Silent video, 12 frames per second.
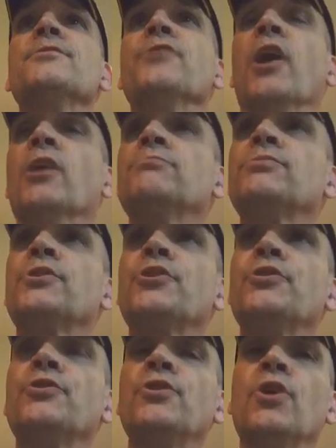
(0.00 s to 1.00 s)
Some
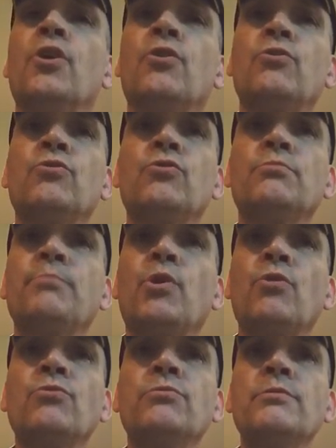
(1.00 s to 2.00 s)
good old
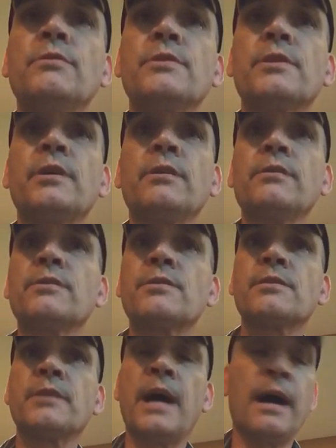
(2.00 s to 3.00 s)
boys in the
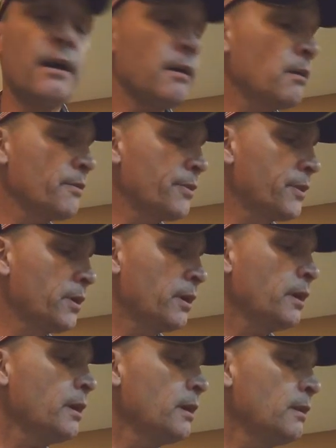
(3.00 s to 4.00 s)
South,
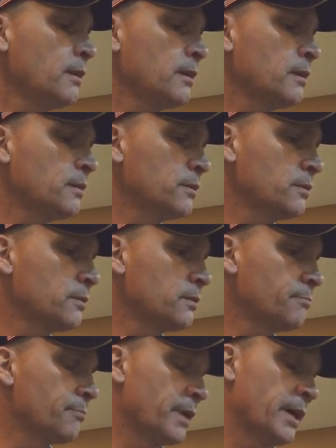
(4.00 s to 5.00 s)
they
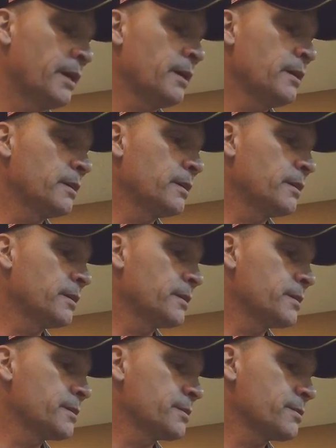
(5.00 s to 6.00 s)
love
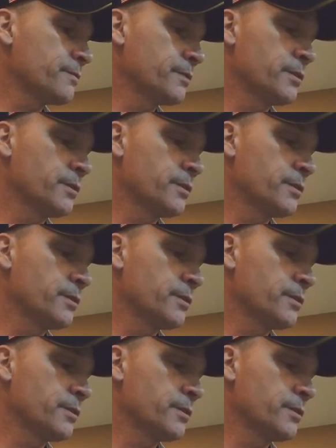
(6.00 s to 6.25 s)
bass